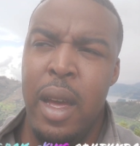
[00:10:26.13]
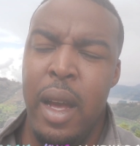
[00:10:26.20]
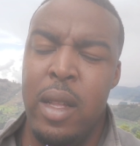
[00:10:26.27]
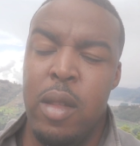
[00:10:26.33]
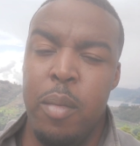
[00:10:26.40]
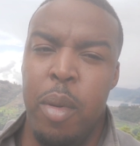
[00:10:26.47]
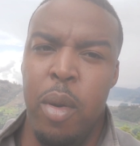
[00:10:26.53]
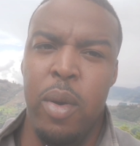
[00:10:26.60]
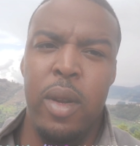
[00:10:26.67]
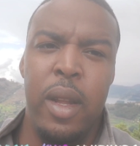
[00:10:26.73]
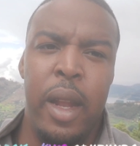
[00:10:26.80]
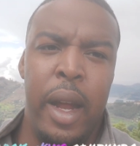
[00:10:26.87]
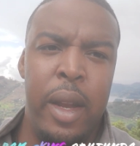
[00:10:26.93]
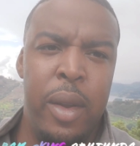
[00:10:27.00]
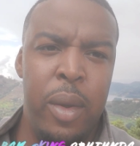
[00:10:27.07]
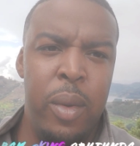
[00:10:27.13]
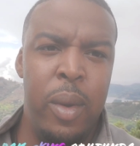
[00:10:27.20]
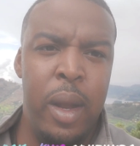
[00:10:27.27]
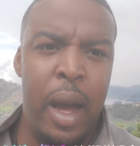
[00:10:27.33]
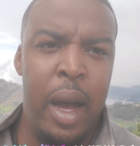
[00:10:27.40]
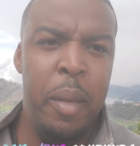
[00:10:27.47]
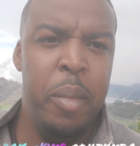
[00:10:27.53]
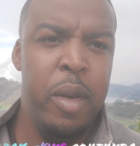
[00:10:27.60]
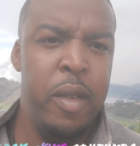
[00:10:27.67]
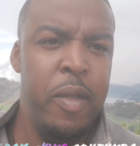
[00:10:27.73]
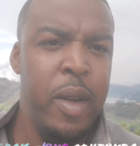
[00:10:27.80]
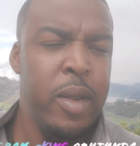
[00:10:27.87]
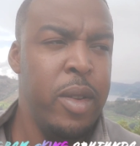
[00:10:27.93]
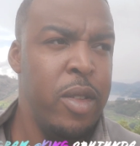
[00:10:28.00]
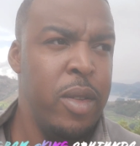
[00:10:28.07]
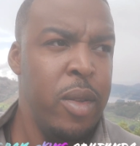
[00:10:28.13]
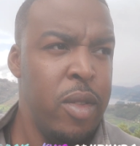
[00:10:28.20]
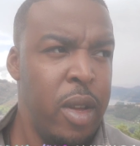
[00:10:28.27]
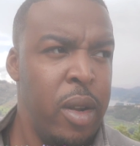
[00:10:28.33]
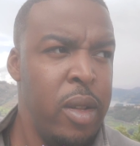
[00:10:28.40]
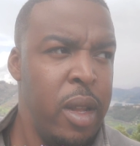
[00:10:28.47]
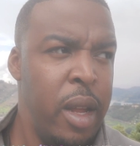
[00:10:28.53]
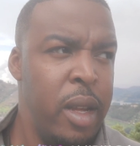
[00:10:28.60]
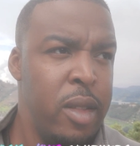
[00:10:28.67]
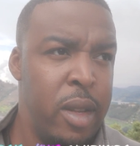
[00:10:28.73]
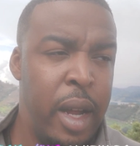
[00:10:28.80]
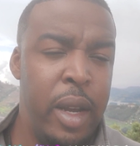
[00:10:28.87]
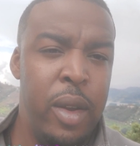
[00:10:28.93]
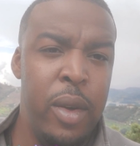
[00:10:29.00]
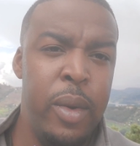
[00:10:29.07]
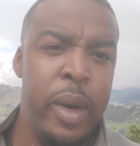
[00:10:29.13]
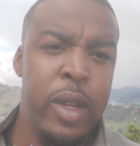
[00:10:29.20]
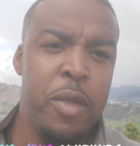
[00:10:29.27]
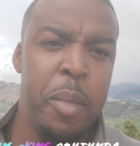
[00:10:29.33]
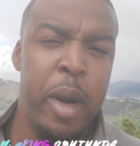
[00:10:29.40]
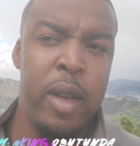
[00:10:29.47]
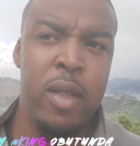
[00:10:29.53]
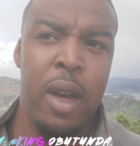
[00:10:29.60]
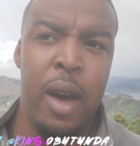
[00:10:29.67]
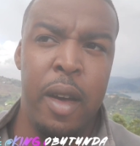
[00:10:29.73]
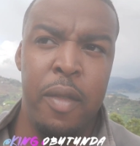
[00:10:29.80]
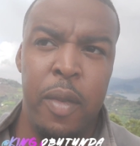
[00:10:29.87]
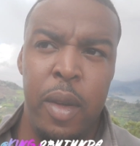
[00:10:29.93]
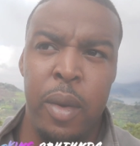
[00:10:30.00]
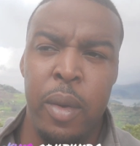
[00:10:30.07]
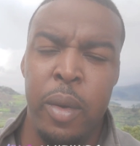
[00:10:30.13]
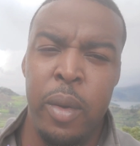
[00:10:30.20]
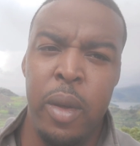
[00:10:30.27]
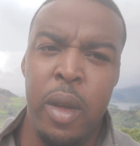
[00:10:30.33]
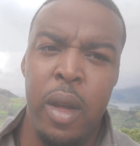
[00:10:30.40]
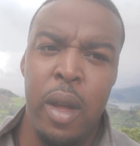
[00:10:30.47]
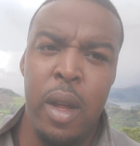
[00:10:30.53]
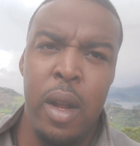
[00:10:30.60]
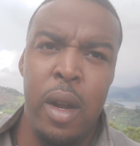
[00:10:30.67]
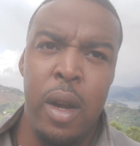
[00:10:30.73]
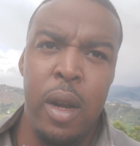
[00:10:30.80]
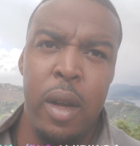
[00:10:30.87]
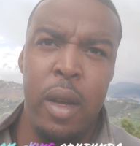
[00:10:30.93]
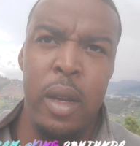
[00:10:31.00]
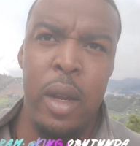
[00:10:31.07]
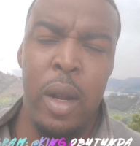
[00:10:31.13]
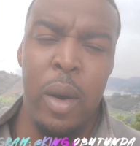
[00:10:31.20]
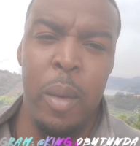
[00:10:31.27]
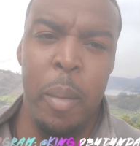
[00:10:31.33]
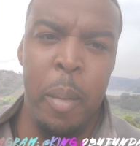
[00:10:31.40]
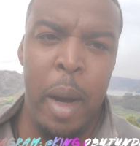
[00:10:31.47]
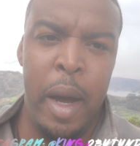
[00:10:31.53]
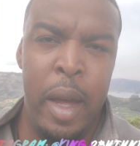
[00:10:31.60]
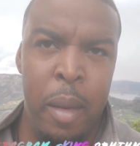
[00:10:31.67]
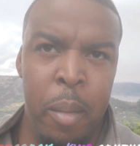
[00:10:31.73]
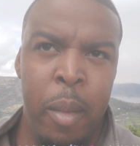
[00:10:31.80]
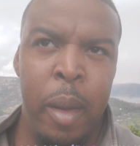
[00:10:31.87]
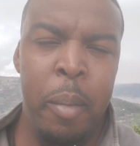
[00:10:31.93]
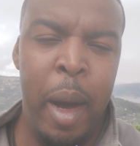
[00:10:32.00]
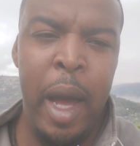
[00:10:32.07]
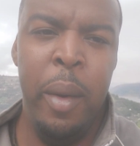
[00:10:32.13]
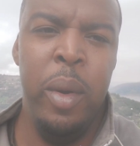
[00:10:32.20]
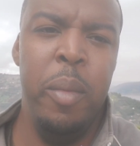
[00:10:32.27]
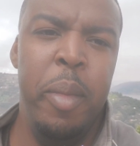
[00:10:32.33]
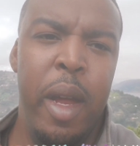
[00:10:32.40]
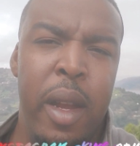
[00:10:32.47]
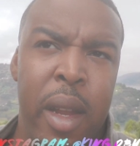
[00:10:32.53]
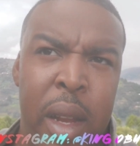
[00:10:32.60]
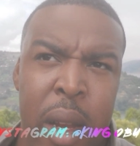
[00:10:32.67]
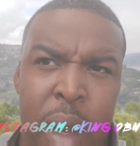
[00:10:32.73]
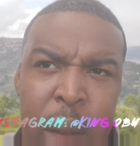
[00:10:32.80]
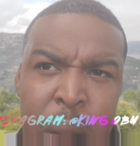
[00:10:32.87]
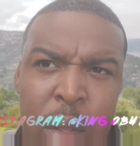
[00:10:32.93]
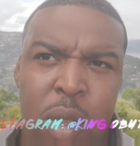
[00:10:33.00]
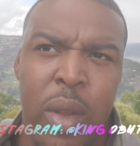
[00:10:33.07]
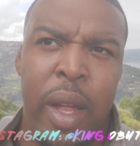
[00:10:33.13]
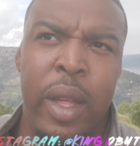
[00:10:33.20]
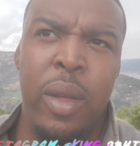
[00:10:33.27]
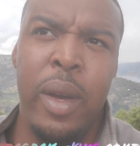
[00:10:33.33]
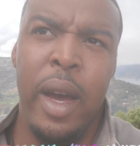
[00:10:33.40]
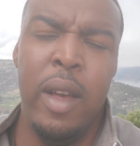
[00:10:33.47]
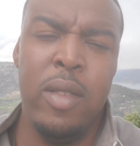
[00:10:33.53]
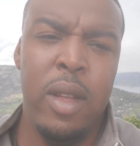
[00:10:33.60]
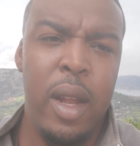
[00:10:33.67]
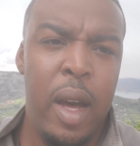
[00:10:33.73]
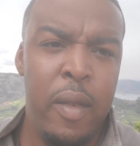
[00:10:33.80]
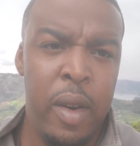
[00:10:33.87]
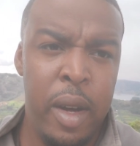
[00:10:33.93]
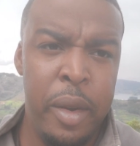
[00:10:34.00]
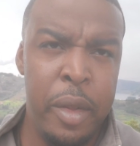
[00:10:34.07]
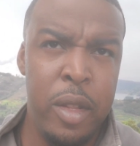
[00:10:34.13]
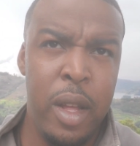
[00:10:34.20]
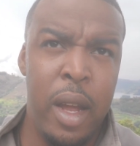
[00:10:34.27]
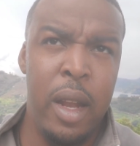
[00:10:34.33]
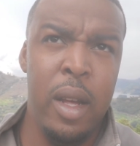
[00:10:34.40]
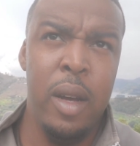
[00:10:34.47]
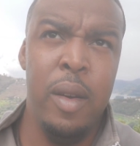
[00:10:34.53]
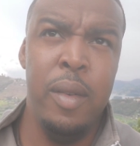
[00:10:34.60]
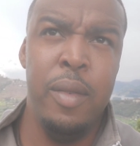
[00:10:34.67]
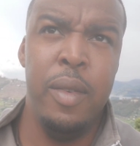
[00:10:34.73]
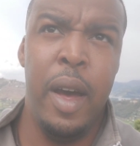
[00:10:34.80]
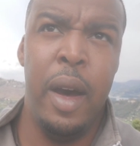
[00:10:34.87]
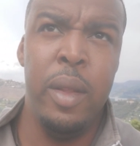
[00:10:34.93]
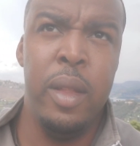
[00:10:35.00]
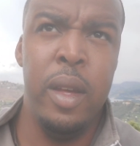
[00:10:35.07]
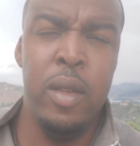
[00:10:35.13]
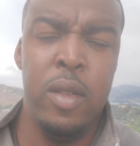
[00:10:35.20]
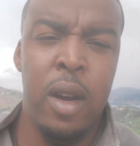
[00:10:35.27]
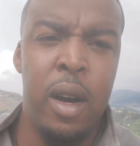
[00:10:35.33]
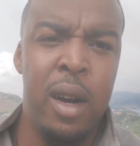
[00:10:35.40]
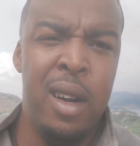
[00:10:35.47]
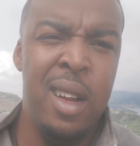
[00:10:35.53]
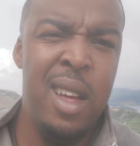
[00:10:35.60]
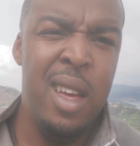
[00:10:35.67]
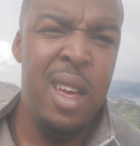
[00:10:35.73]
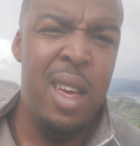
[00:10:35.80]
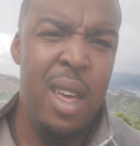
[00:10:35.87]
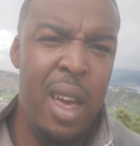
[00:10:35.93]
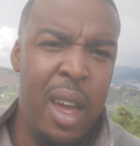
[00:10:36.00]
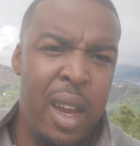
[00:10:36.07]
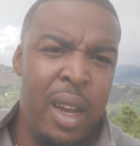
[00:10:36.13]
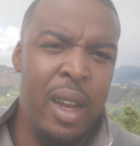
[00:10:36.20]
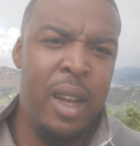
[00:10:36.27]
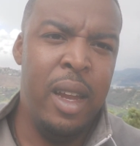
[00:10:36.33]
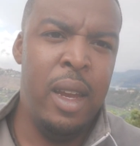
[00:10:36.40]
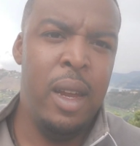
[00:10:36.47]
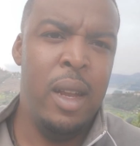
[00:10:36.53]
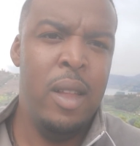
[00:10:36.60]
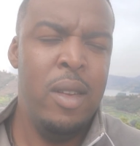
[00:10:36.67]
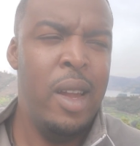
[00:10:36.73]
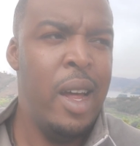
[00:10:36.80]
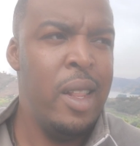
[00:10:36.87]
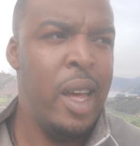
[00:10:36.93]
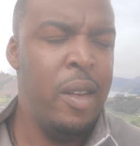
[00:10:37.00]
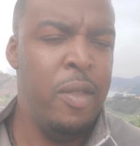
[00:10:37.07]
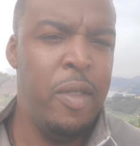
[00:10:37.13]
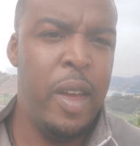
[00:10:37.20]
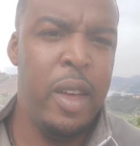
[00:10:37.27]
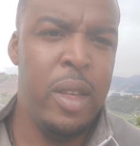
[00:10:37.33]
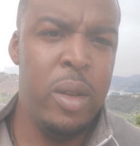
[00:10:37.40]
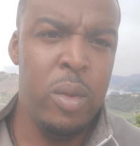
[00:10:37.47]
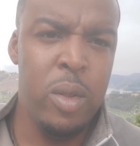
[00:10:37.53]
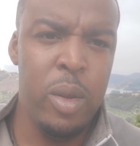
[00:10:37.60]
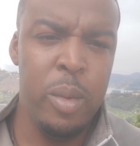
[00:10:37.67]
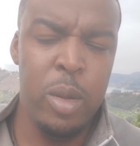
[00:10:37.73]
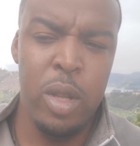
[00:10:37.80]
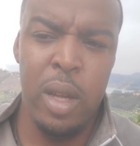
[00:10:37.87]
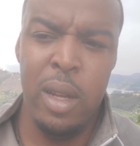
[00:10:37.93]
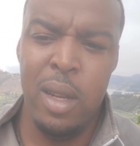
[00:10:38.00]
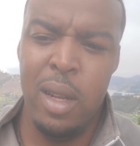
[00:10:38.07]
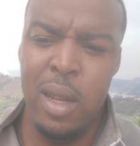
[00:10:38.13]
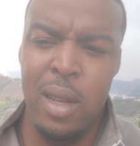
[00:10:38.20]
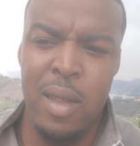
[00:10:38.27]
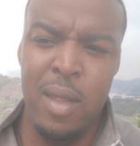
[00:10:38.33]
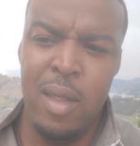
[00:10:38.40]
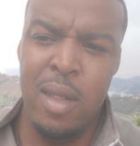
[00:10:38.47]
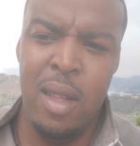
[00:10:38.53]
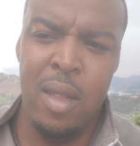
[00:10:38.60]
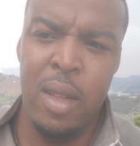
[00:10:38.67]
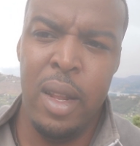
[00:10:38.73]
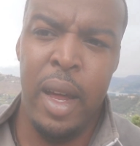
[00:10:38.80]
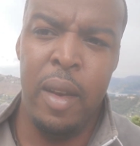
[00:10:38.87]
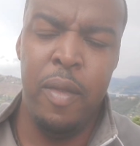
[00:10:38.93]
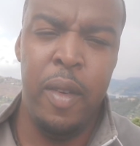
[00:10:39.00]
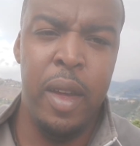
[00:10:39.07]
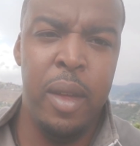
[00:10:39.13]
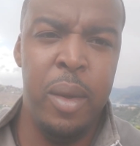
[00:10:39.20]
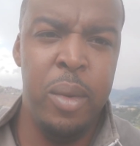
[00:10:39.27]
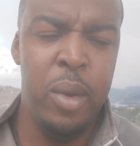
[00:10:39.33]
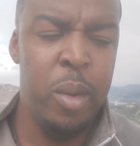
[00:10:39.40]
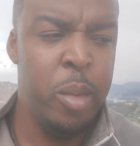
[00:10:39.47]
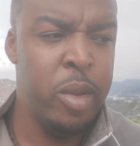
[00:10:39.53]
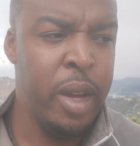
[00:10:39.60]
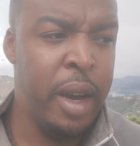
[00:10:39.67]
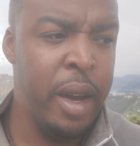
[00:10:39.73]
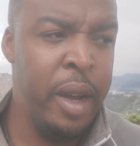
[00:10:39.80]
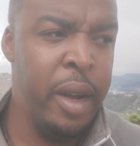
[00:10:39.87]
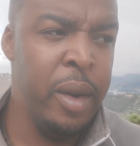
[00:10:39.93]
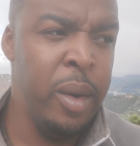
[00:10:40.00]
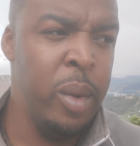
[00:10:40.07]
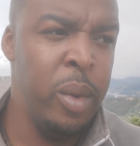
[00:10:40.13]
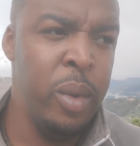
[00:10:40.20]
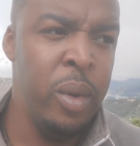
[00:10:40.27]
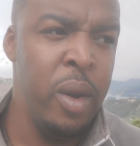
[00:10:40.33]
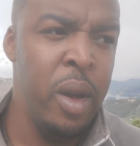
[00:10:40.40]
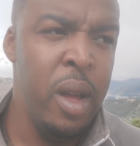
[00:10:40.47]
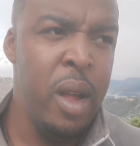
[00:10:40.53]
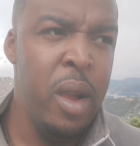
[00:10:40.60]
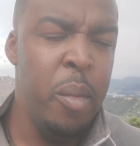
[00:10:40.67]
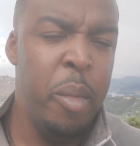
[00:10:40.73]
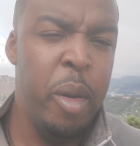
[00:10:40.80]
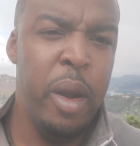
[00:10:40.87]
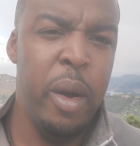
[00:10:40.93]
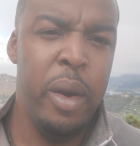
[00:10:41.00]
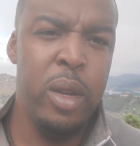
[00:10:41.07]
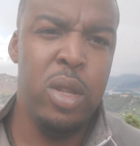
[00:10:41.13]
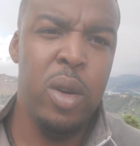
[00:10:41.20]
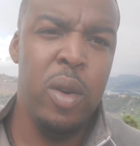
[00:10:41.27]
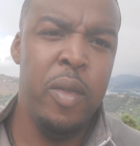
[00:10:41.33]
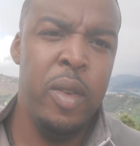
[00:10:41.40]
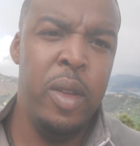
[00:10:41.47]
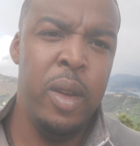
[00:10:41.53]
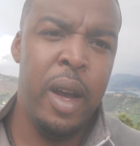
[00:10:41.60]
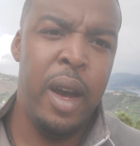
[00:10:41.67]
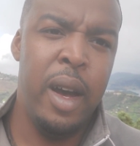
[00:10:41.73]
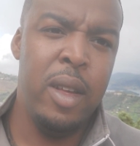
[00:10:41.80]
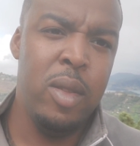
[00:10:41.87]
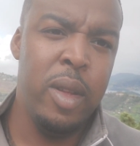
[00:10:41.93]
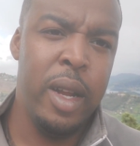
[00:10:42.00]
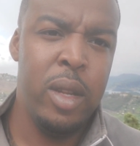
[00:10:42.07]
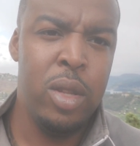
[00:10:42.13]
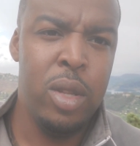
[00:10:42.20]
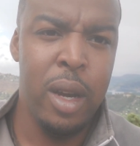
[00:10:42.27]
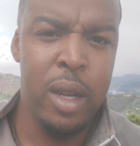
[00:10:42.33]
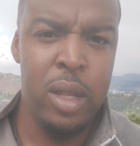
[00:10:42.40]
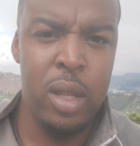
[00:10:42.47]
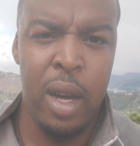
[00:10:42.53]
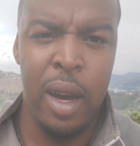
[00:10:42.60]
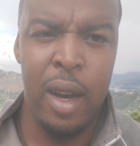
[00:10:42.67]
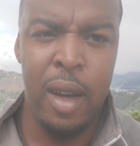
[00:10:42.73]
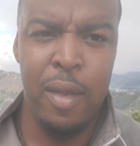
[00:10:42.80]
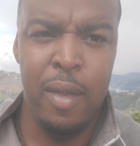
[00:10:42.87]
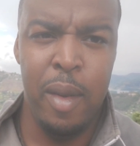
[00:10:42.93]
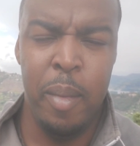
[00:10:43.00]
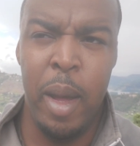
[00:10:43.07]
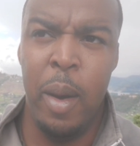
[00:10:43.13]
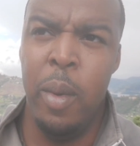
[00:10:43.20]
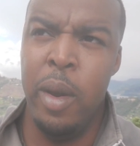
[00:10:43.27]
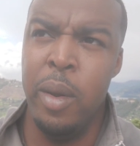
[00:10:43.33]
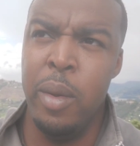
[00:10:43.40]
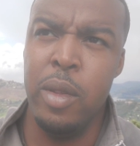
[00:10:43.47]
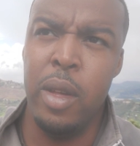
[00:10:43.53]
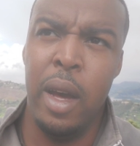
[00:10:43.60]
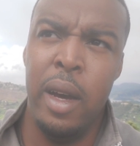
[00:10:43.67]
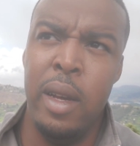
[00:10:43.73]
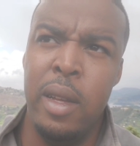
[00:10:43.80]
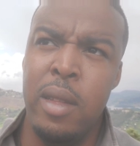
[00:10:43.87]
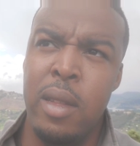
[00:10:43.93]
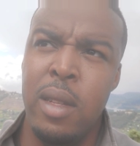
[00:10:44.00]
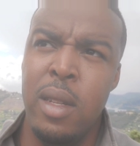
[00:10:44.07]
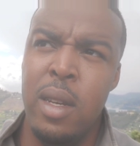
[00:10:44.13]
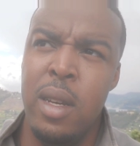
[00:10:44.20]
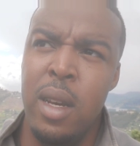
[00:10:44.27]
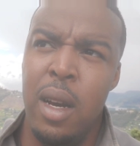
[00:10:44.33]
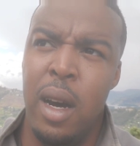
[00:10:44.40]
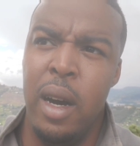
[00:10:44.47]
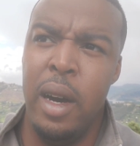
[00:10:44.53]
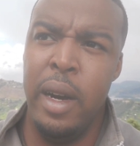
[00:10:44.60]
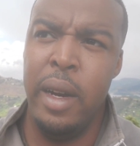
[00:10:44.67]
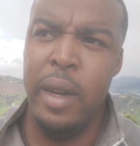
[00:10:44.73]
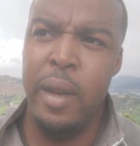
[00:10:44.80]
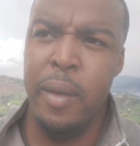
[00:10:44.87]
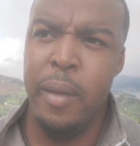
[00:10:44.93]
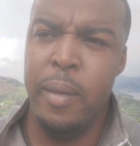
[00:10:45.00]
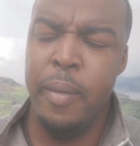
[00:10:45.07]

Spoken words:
it's important that I do not put filters on certain things, and I do express how I feel, you know, in my own opinion, so that you guys can have an understanding of how things are. And it's not that fake YouTube shit, because there's a lot of fake YouTubers out here who put on a show for you guys, who like to shuck and jive. I'm not one of those guys. All right.